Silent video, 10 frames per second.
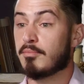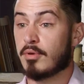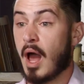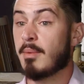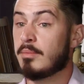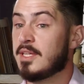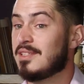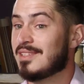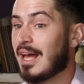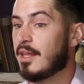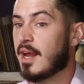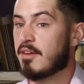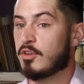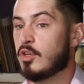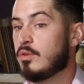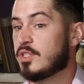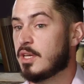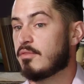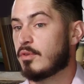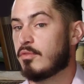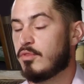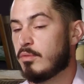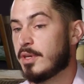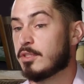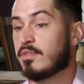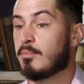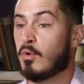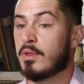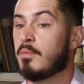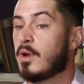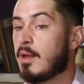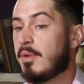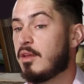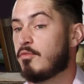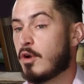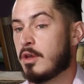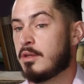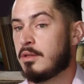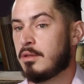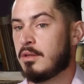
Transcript: I could probably sell it after using it for a few months for more than what I paid for it.